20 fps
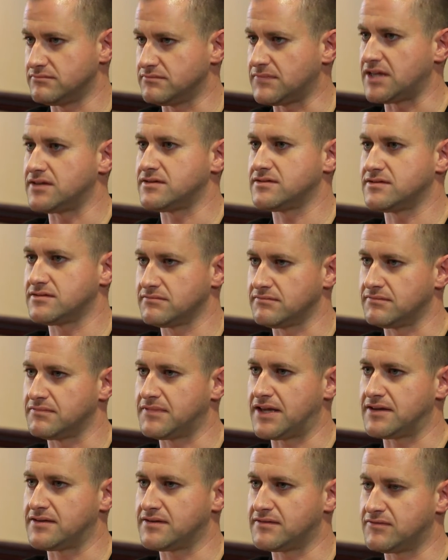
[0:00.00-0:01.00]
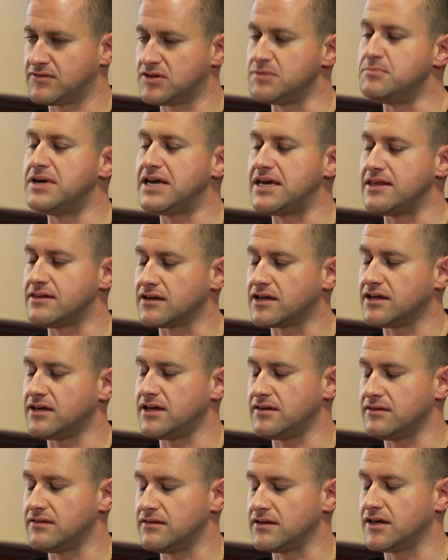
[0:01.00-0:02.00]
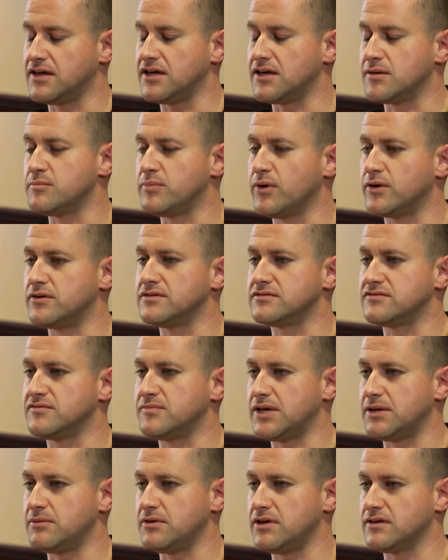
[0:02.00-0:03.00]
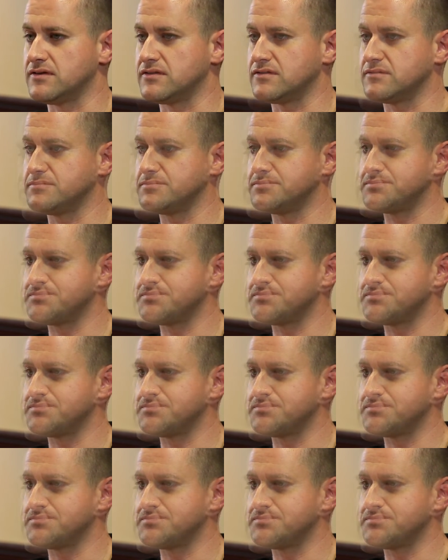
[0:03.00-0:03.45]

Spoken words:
That's to me the key components of PBS.